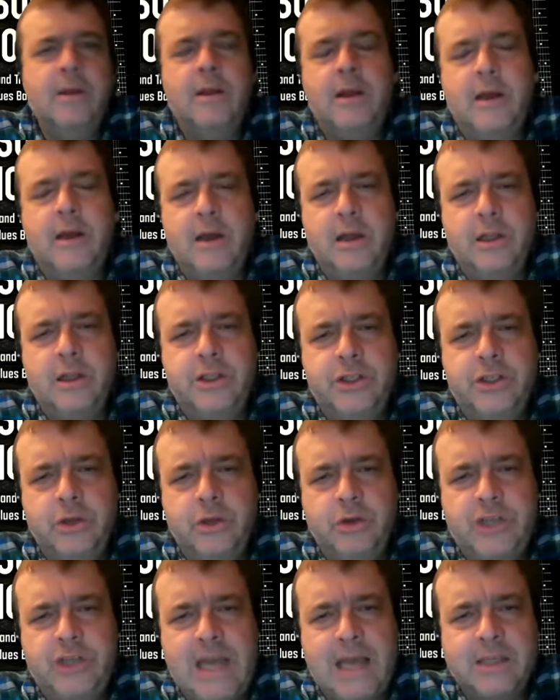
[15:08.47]
uh,
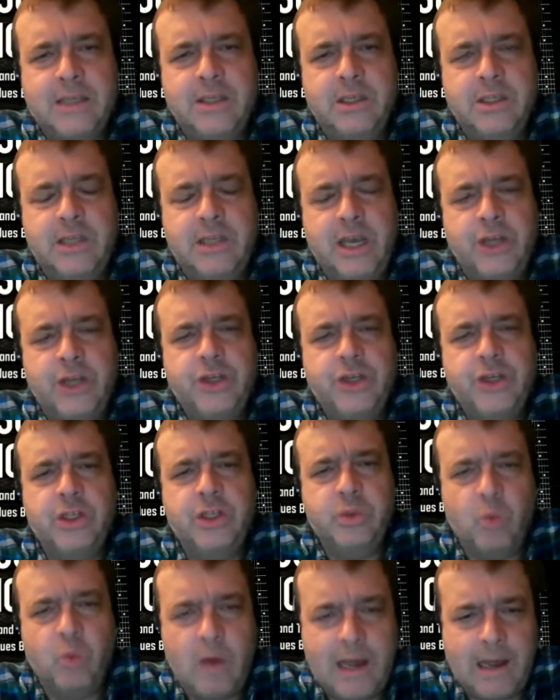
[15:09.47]
to Jackson Station
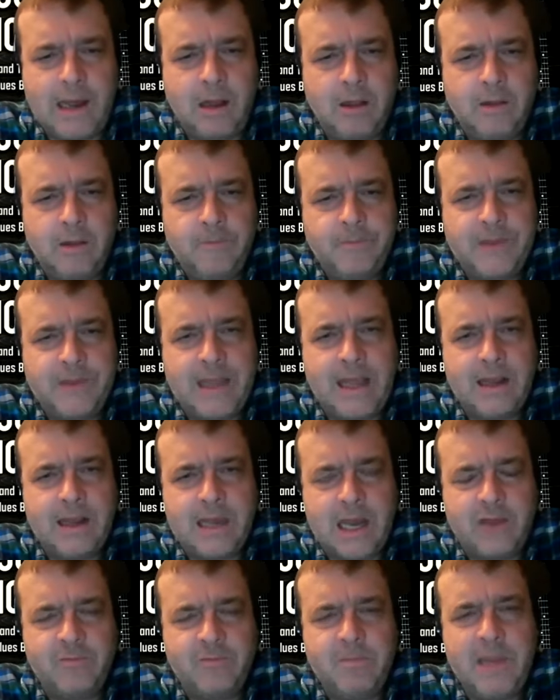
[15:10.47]
as well and
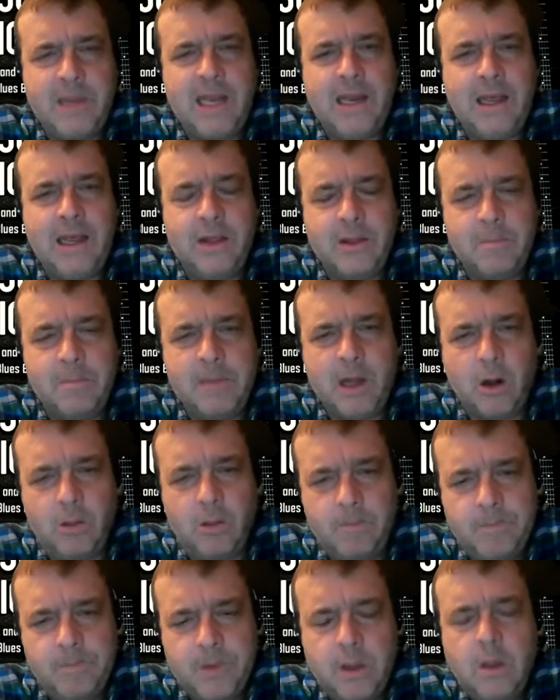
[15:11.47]
kind of meet in the
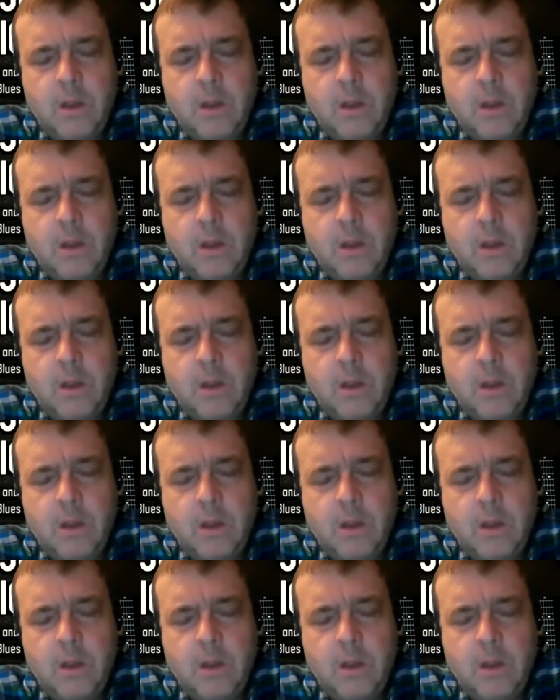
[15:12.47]
middle.